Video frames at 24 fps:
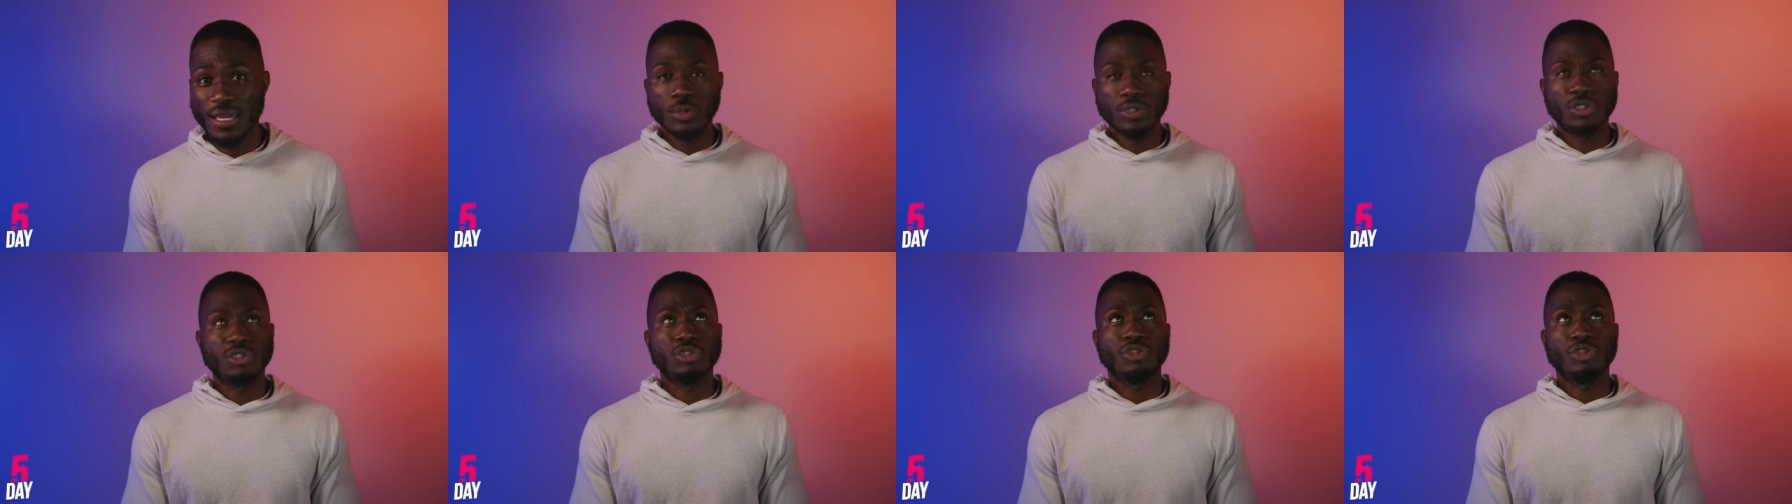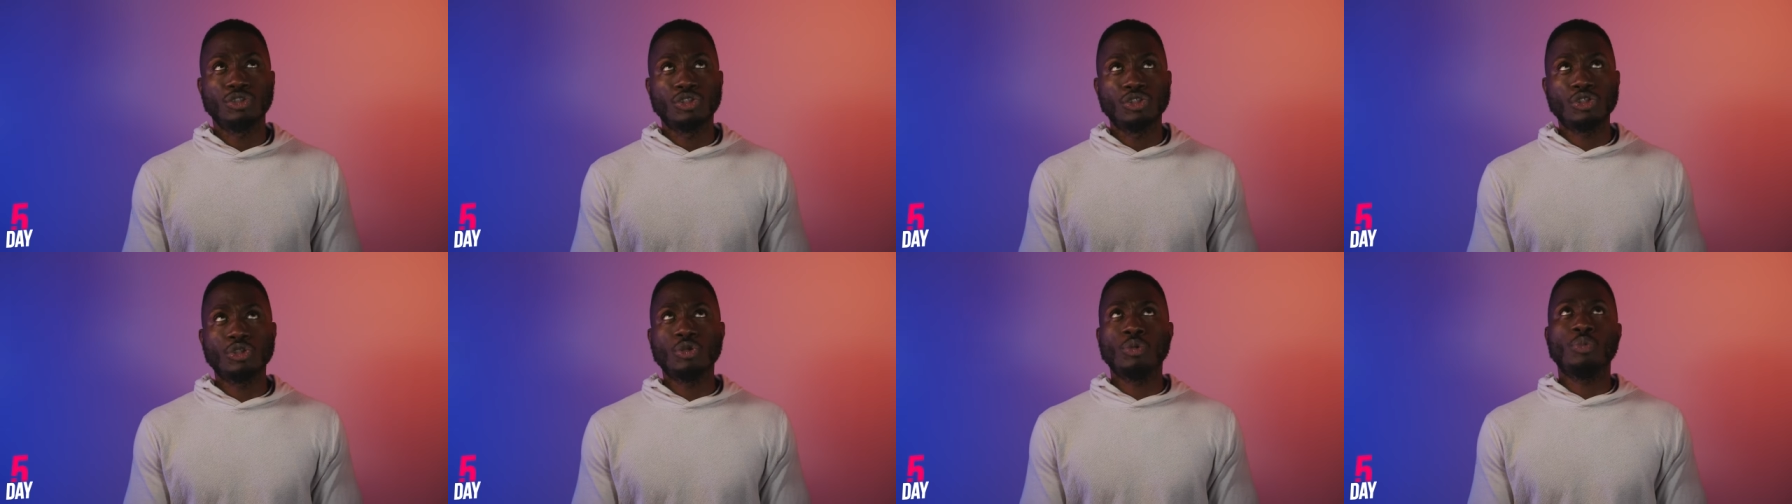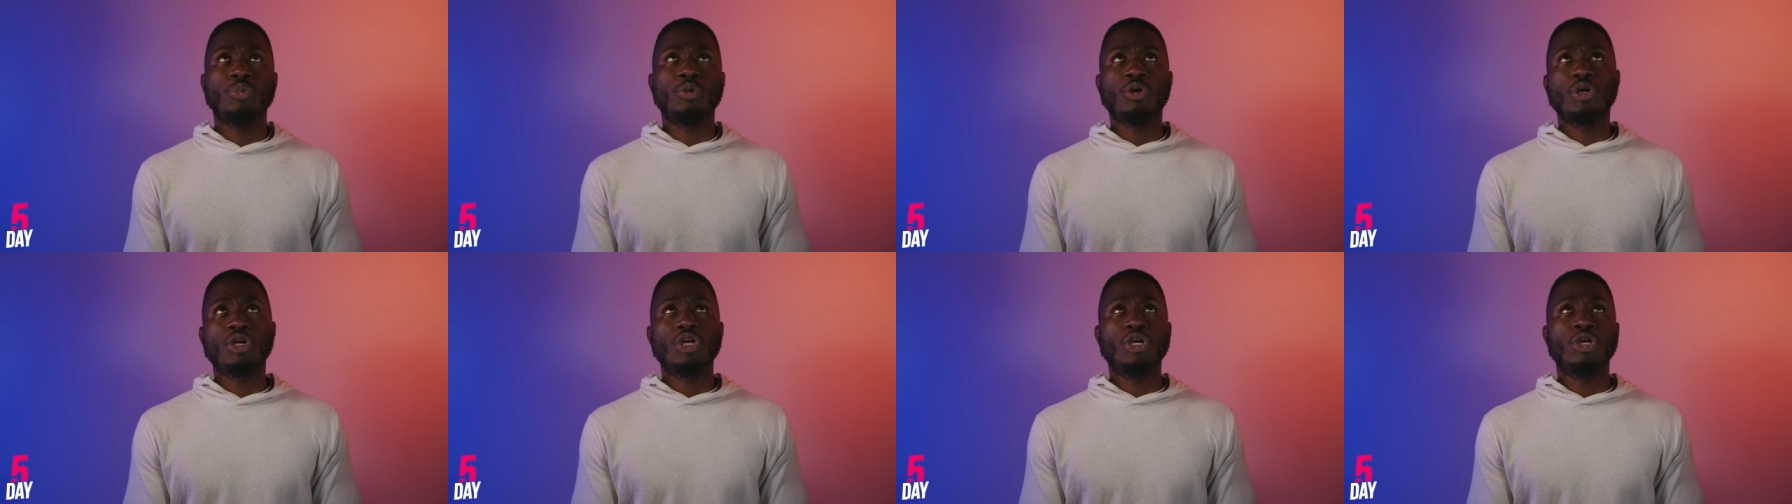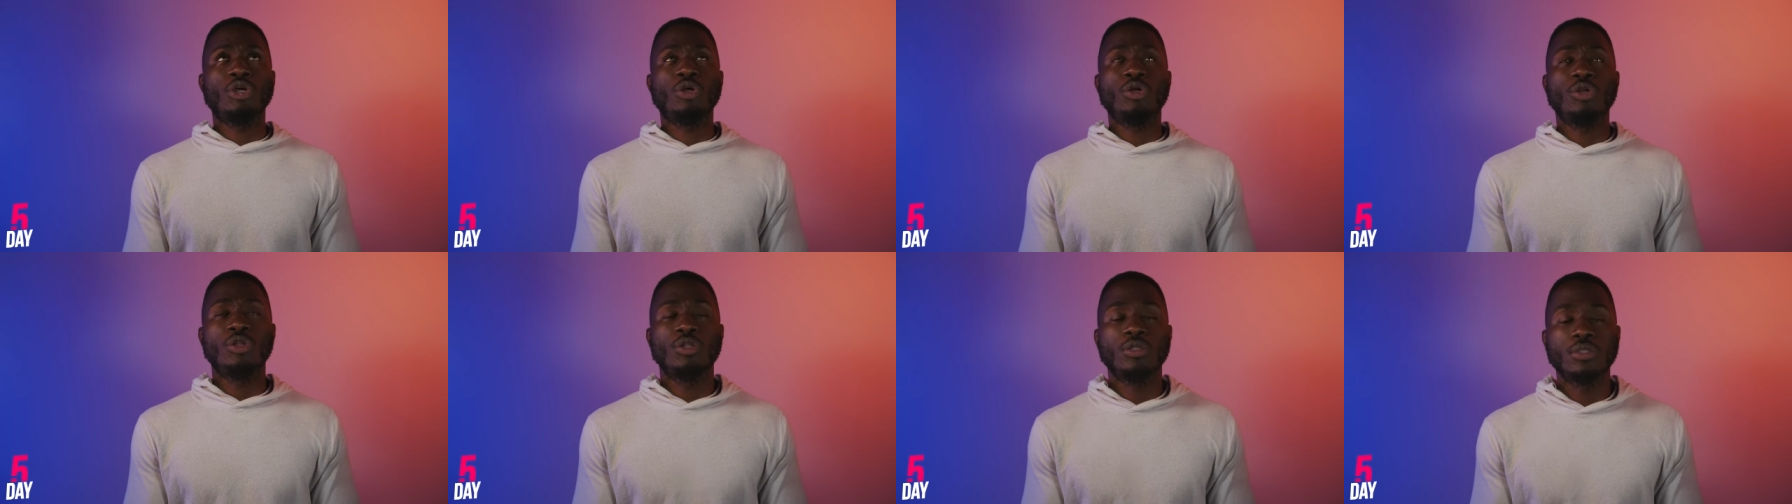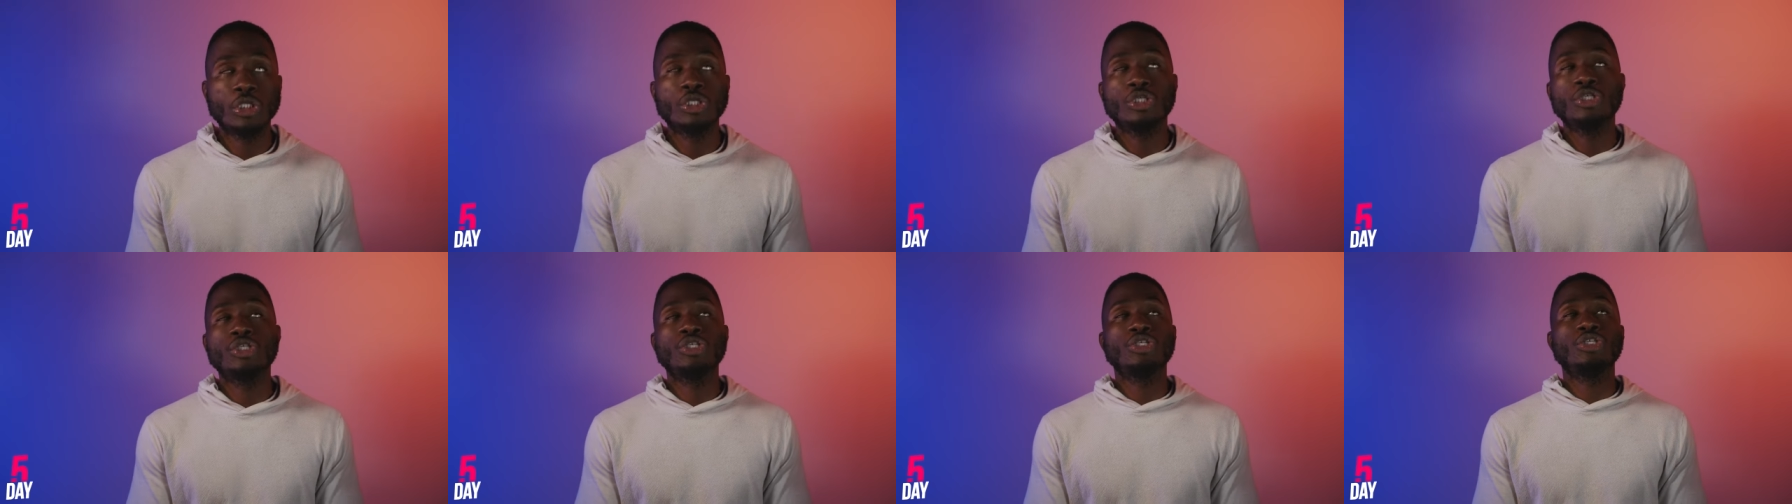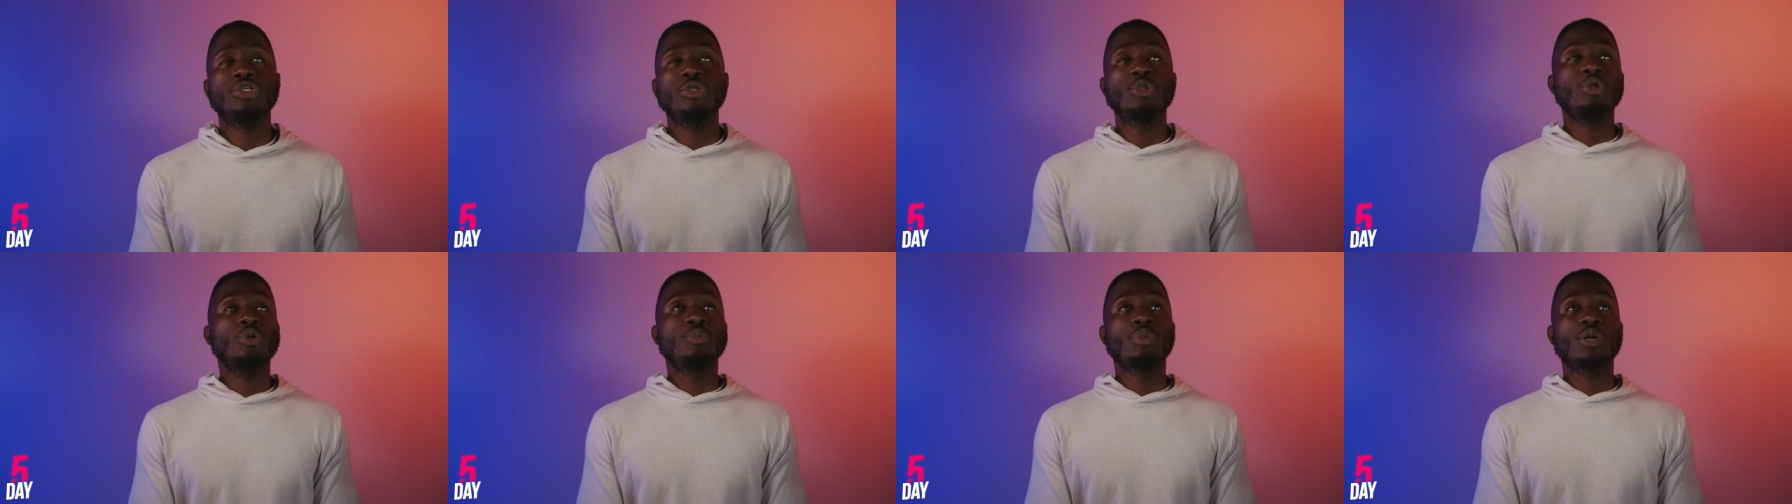which is super cool.
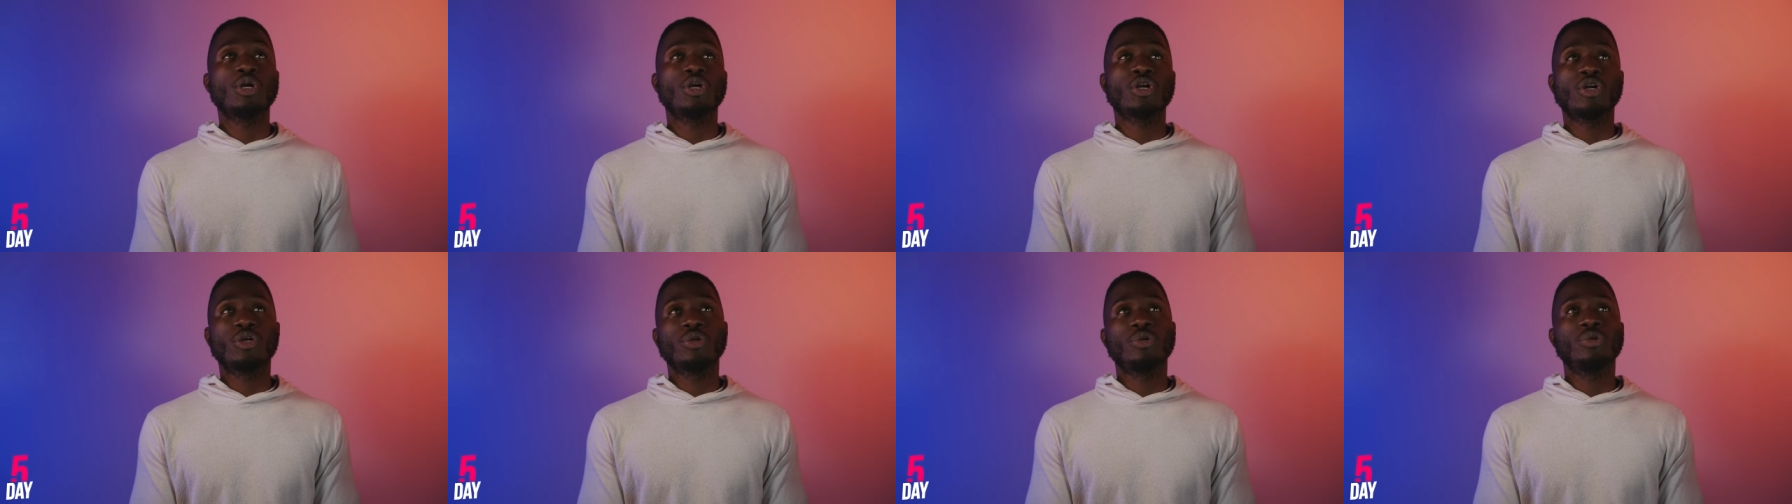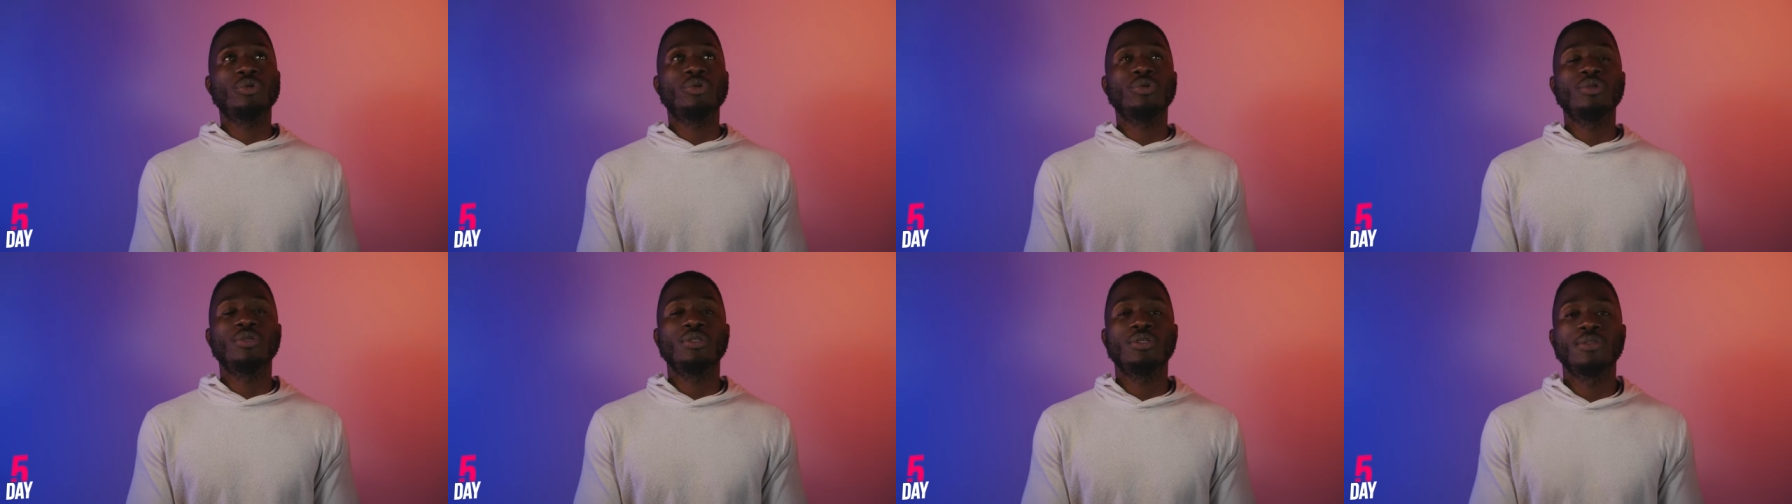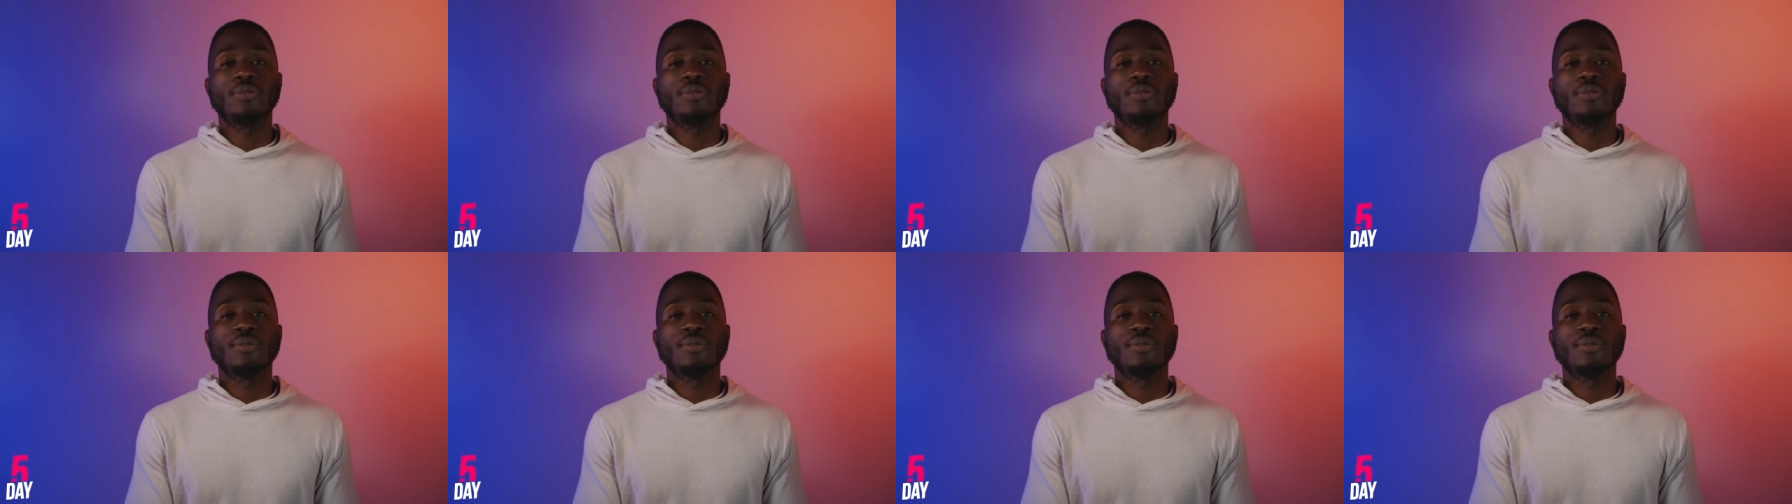Super cool.